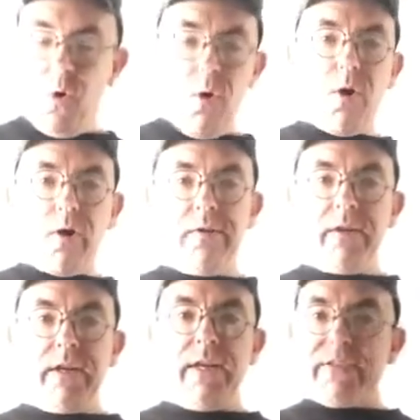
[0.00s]
Or
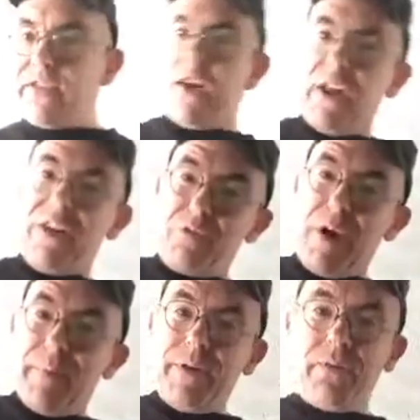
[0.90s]
instead of all that
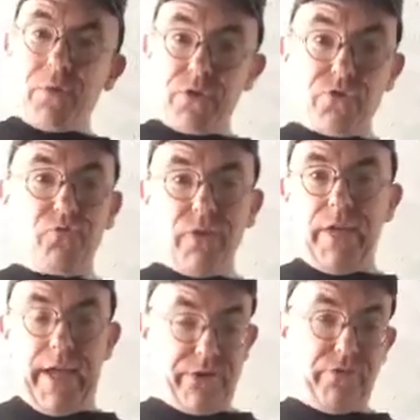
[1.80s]
rubbing, which is
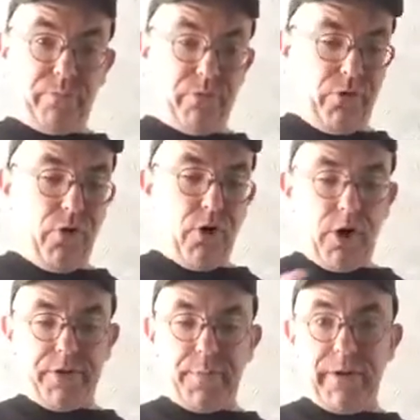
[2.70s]
really actually pretty
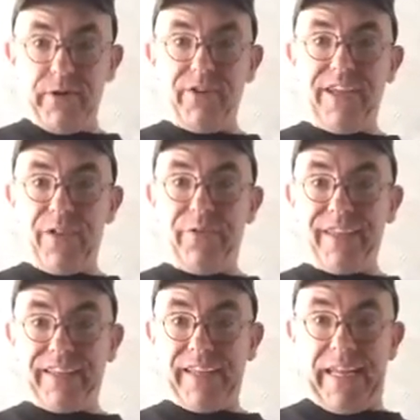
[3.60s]
hard depending on how
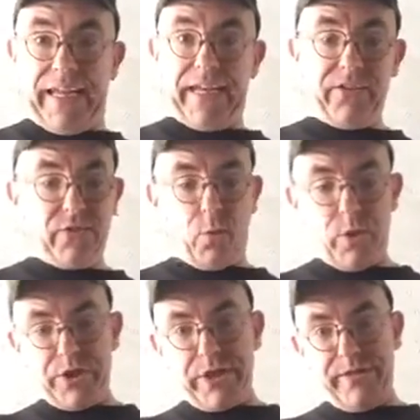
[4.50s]
thick the can is and
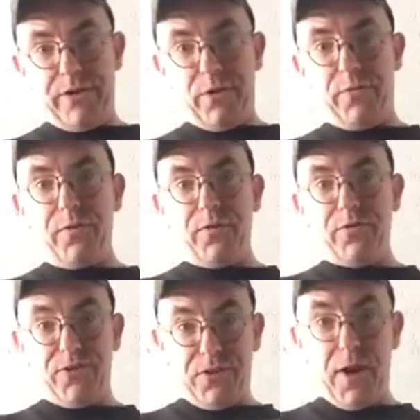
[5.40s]
which, if you
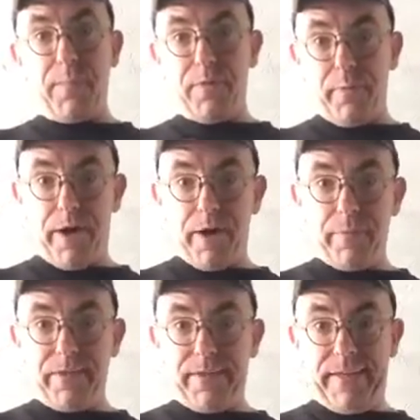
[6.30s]
use the top or the
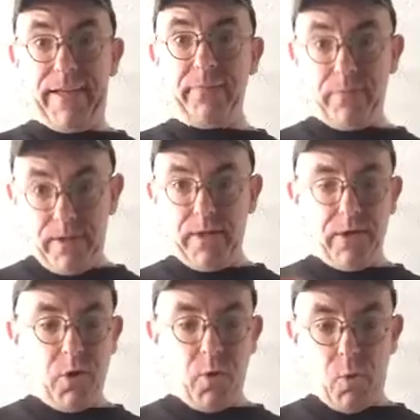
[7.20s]
bottom of the can.
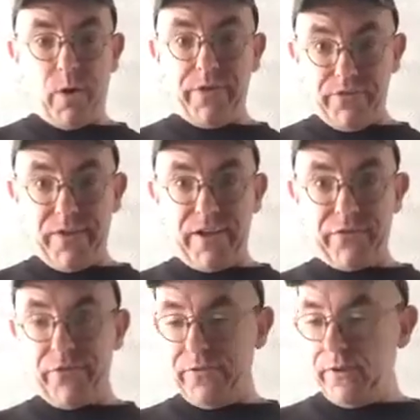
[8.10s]
One is
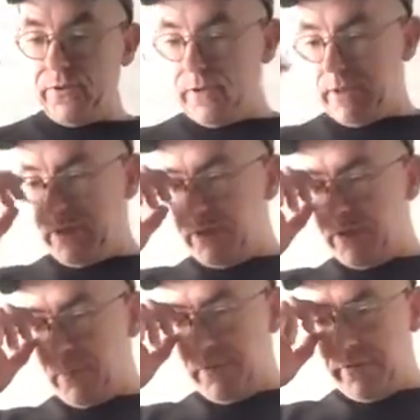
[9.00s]
actually thicker than the
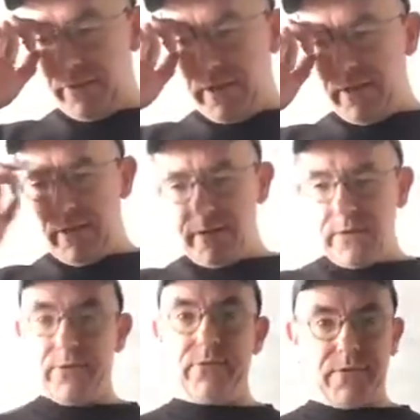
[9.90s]
other, believe it or not,
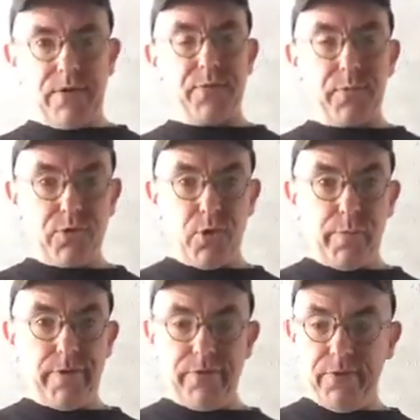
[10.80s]
because you're supposed to
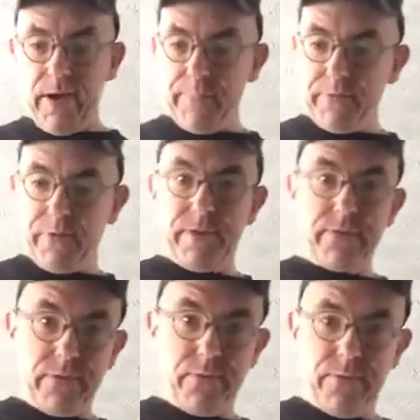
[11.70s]
open the tops, right,
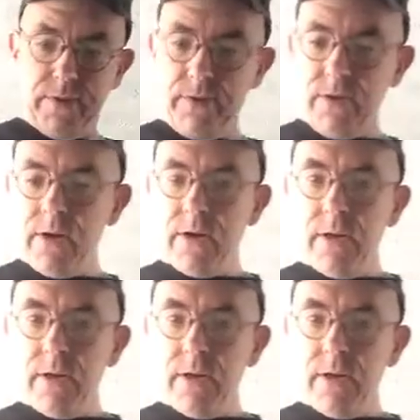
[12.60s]
so they're thinner.